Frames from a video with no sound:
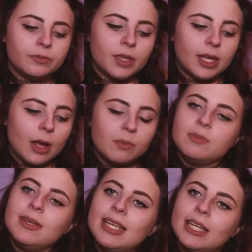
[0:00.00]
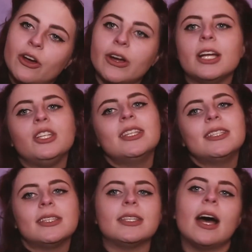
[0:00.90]
it helps me and how I do
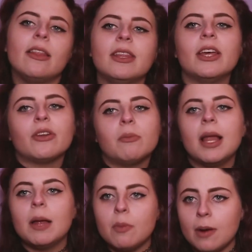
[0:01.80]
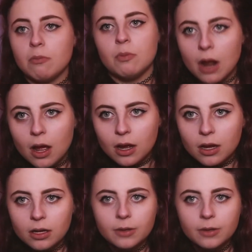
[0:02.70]
this and that and the other and blah blah blah.